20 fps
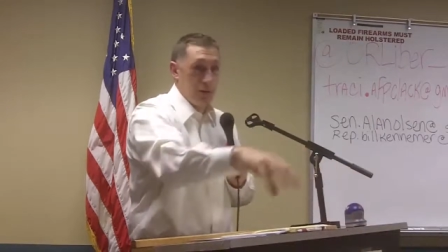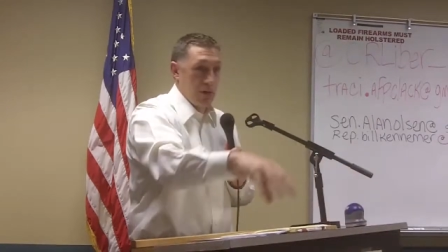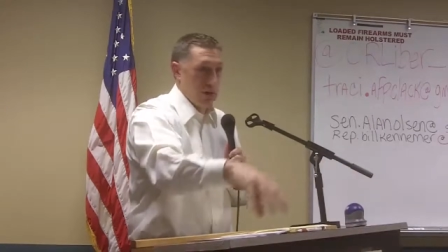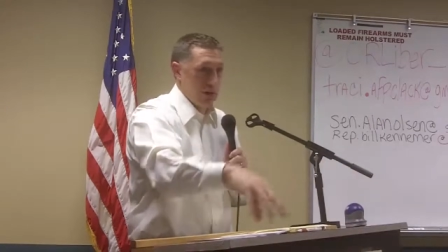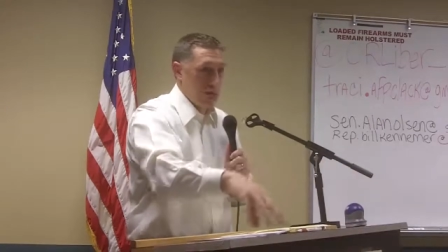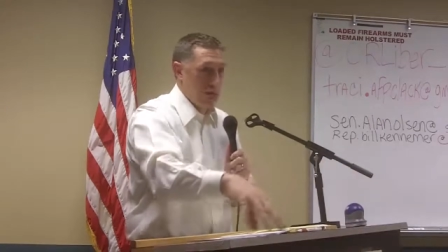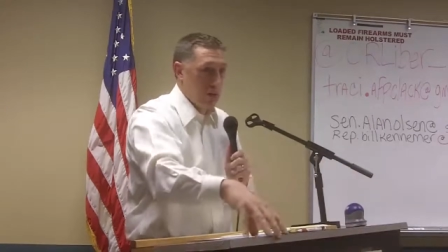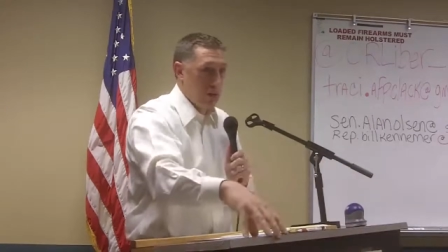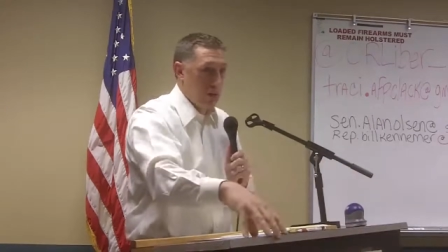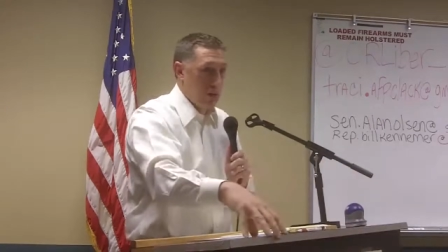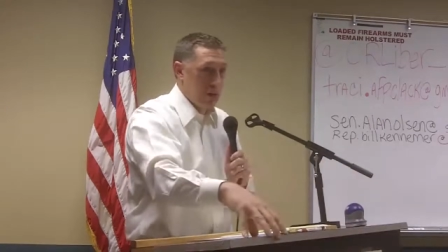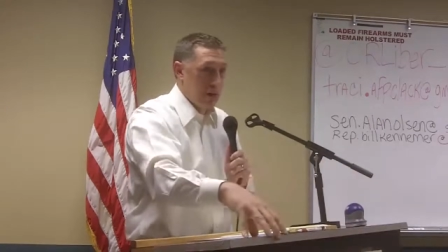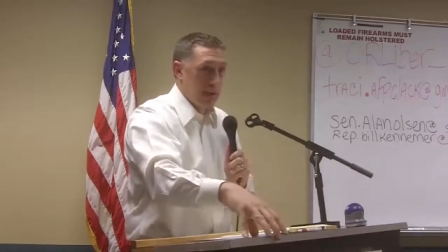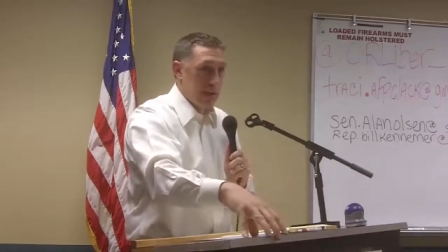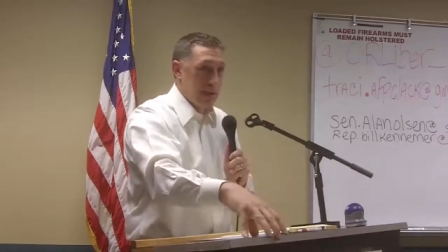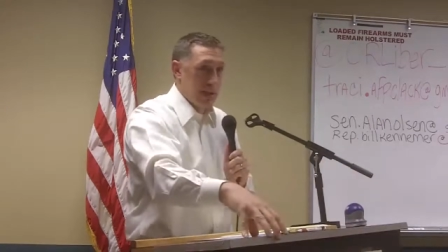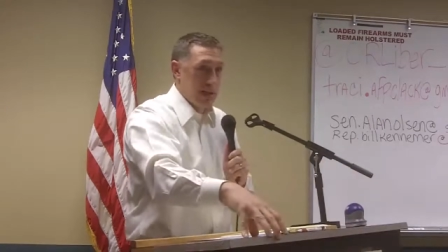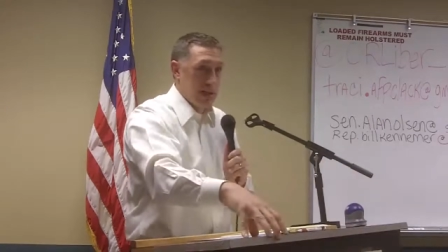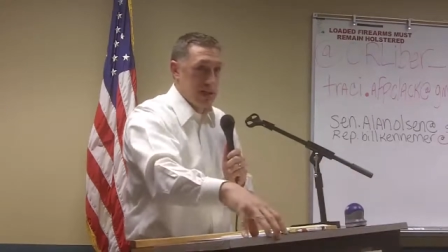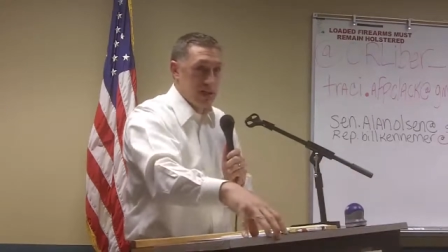
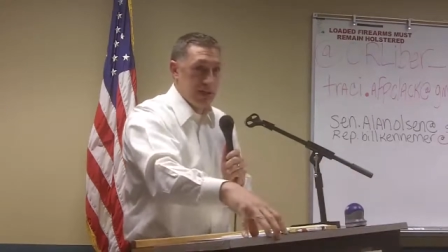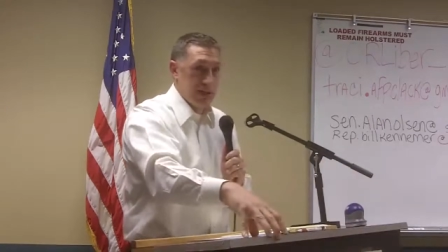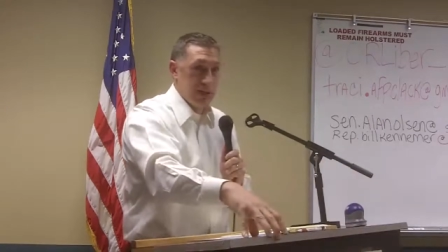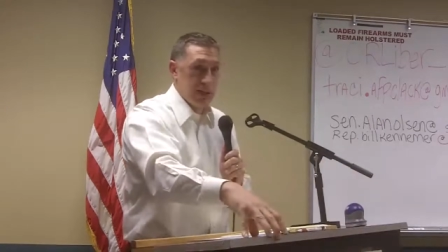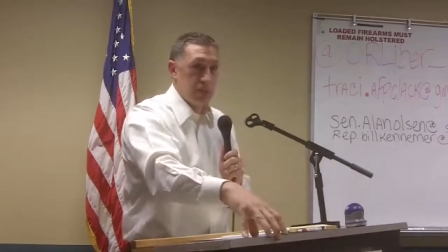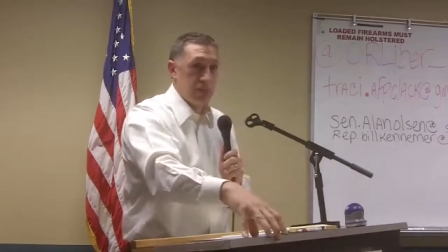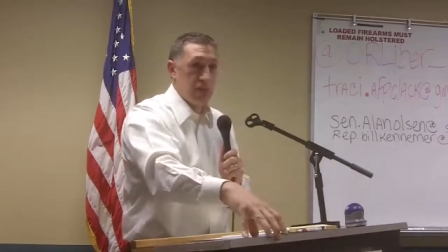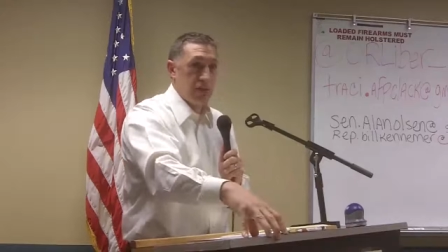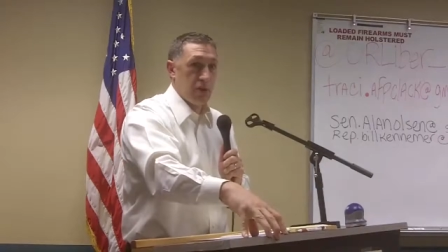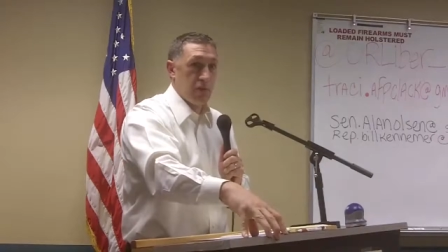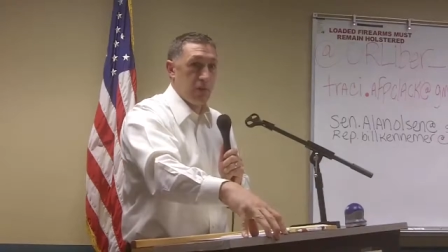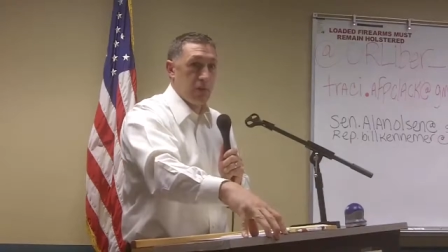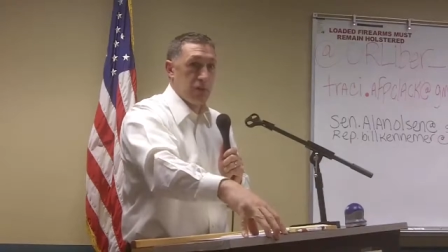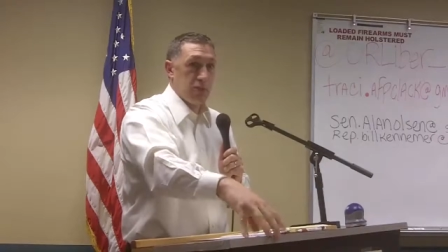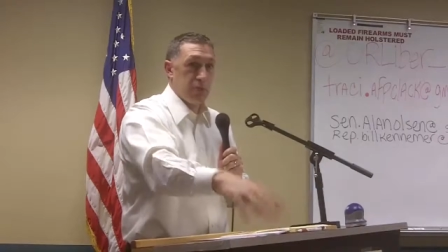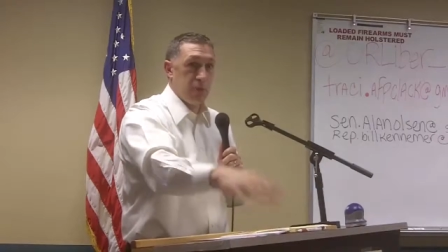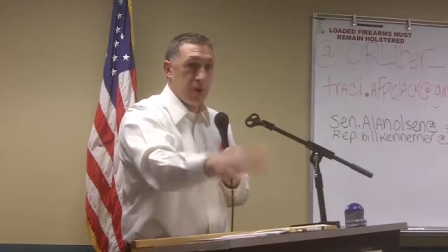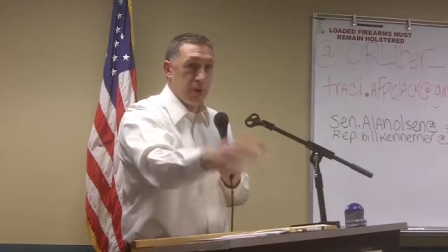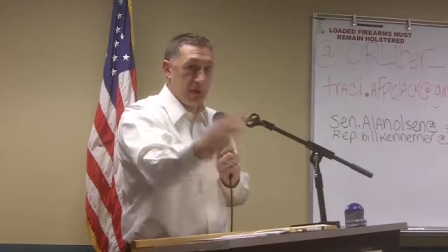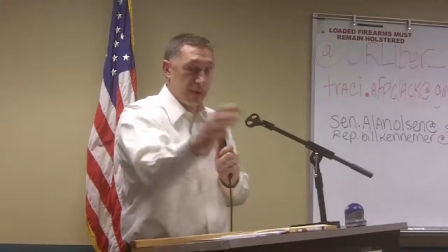controlling the legislature for the
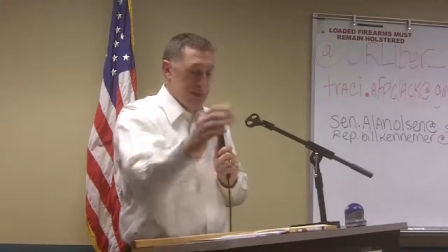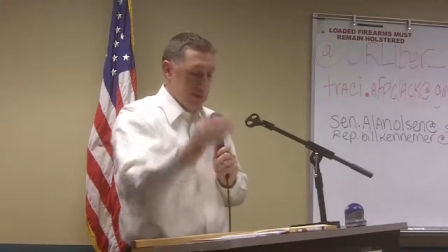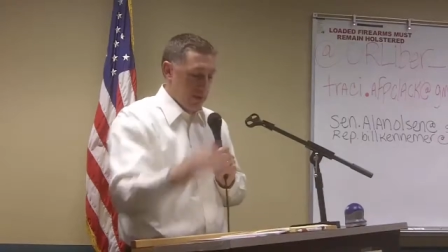most part,